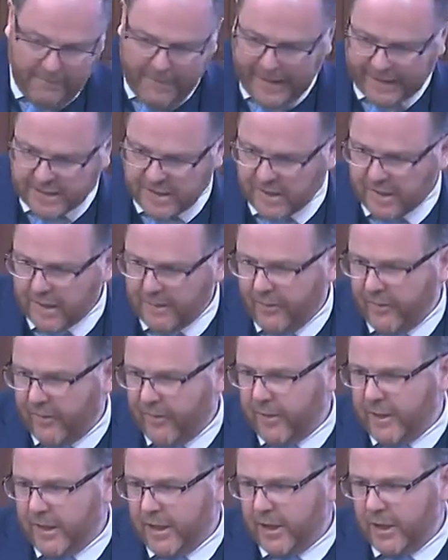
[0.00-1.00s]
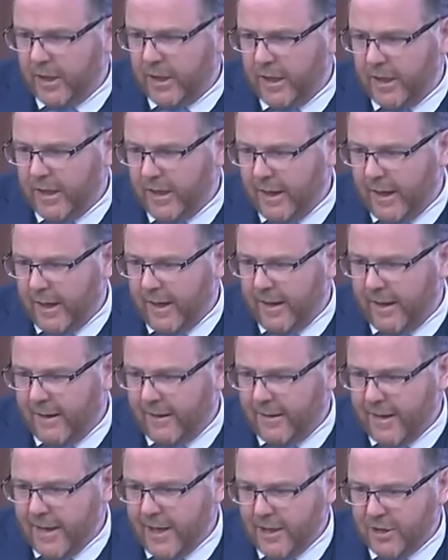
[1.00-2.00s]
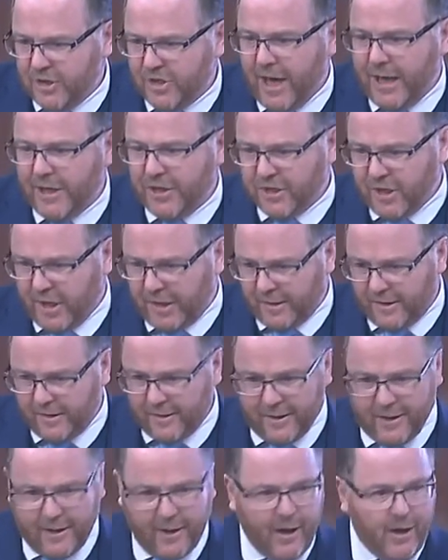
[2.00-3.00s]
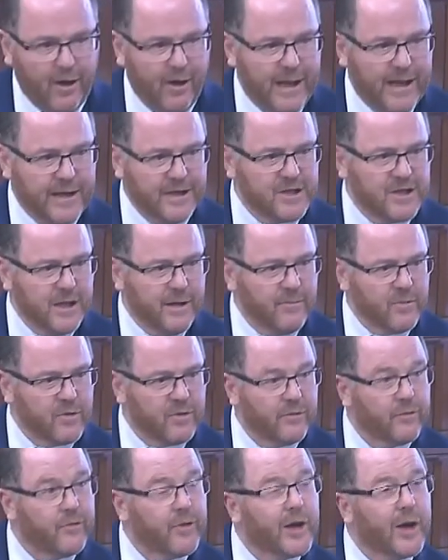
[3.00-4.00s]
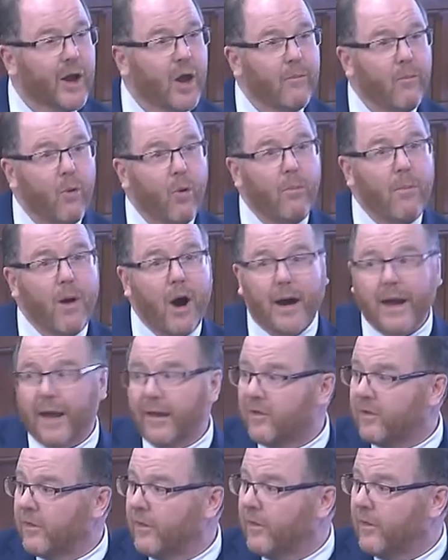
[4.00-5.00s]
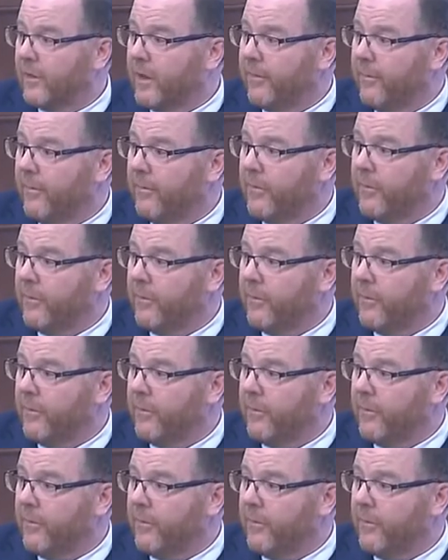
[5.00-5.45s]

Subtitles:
back to some of the changes in terms of the global markets and the